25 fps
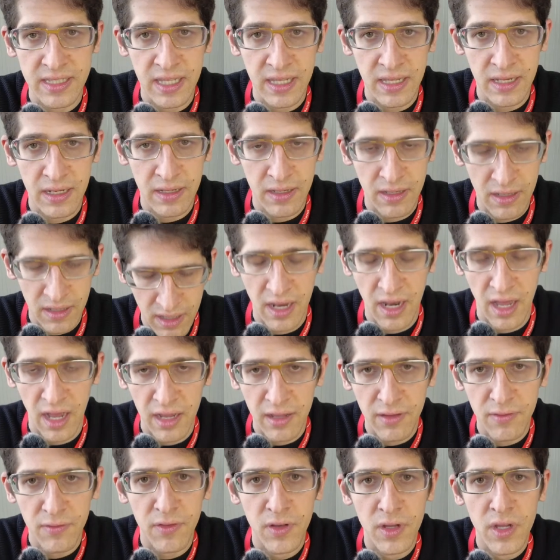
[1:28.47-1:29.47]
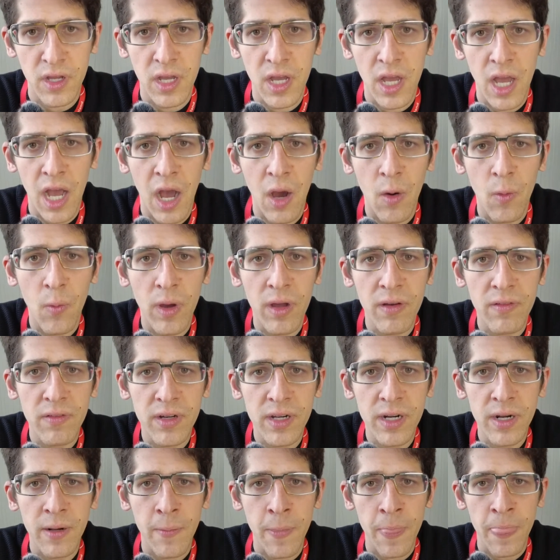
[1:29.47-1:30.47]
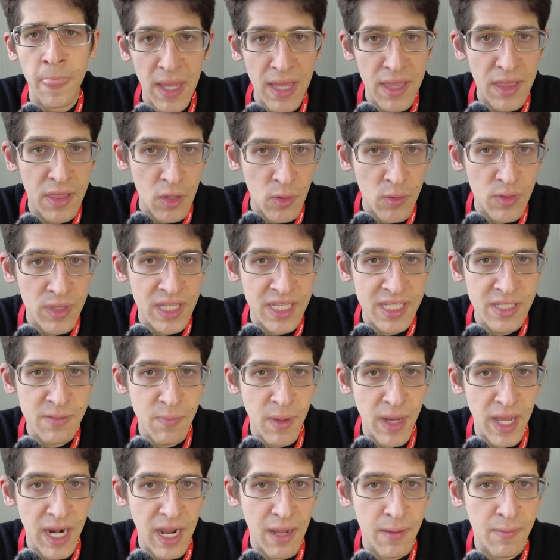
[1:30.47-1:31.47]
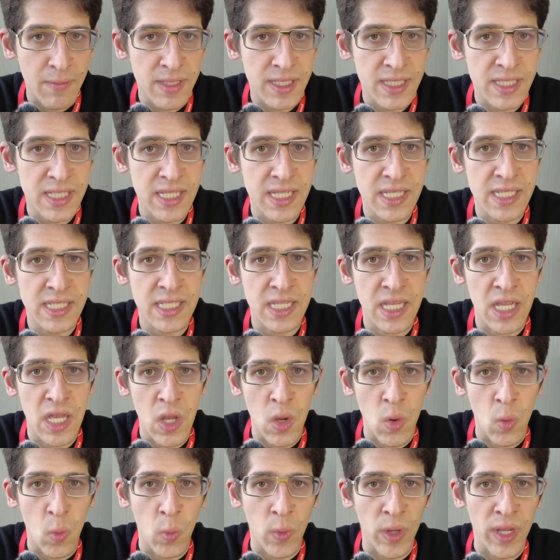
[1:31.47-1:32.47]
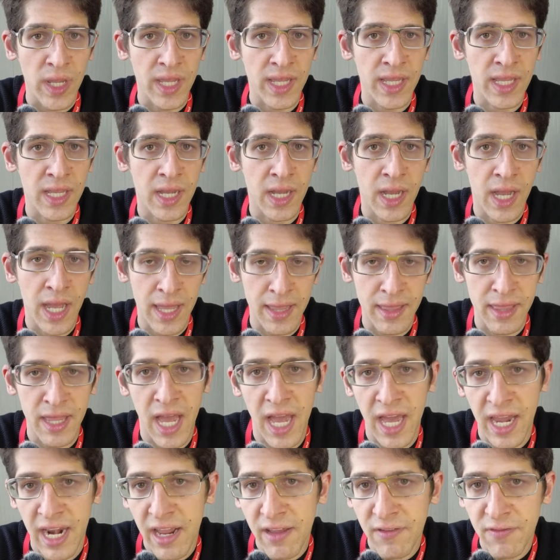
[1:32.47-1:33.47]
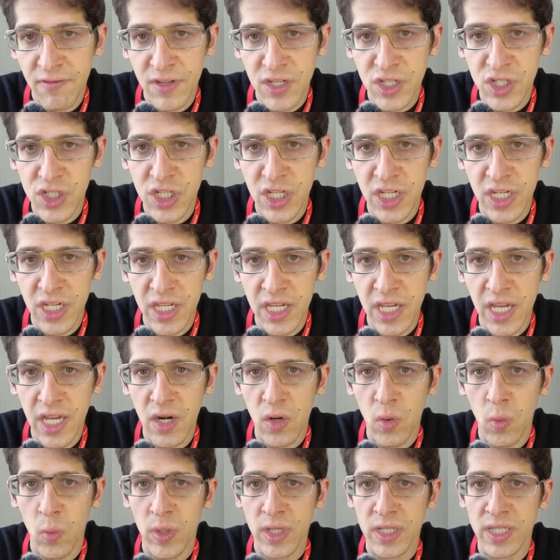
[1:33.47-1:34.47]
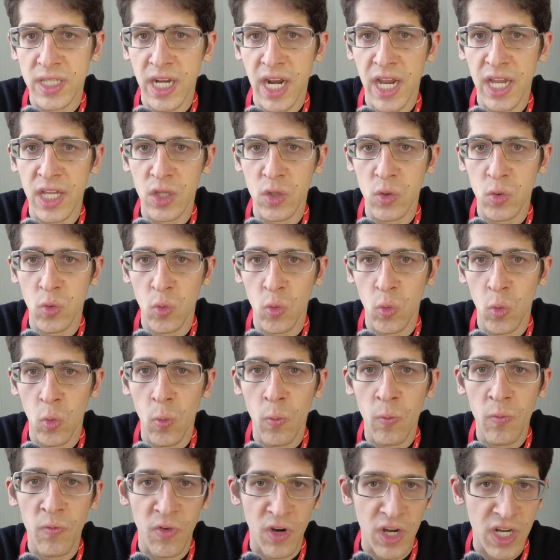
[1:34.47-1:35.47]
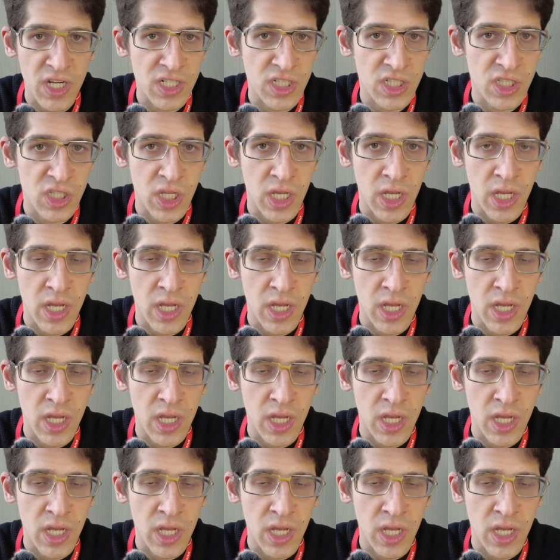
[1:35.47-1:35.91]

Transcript: daily life. However, based on these parameters, we as RF engineer, we try to first